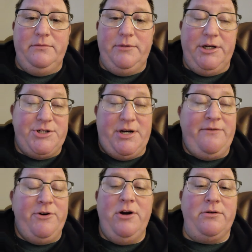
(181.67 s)
because you
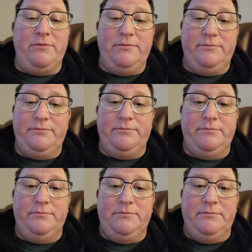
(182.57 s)
never know.
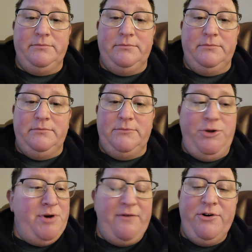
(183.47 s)

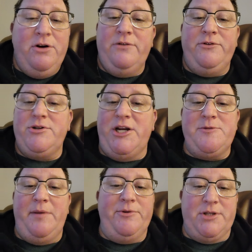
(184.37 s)
You never know if you change
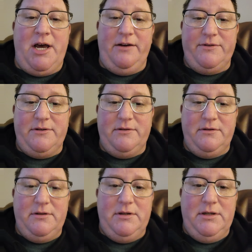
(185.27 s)
people's lives.
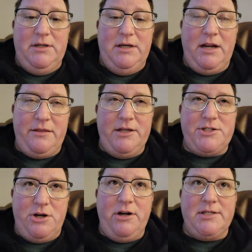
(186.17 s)
And I think
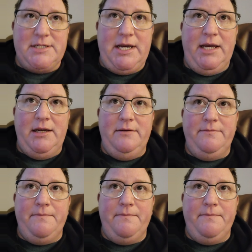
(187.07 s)
starting today,